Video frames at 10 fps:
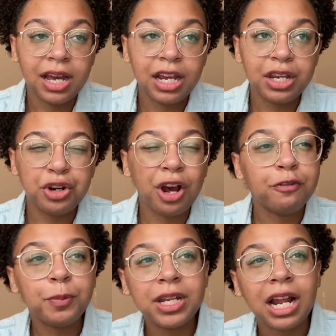You know,
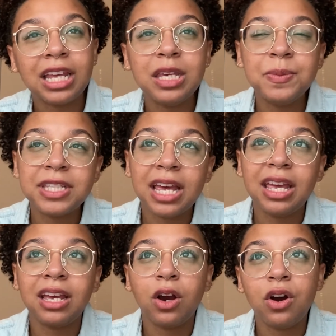I keep
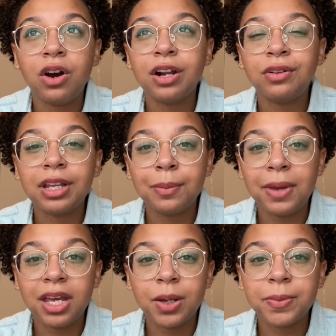saying, oh, I don't like
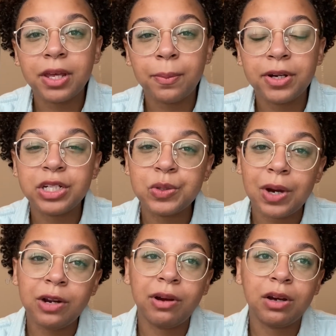makeup that much. Why
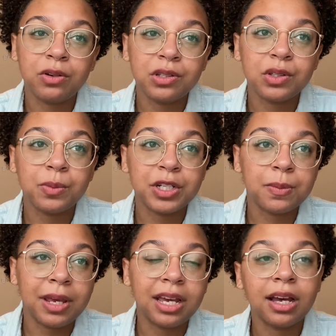do I own so much
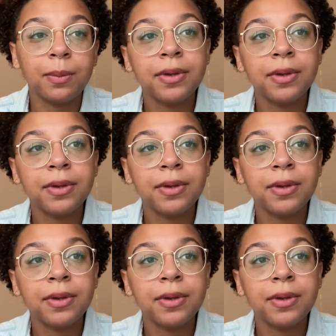makeup?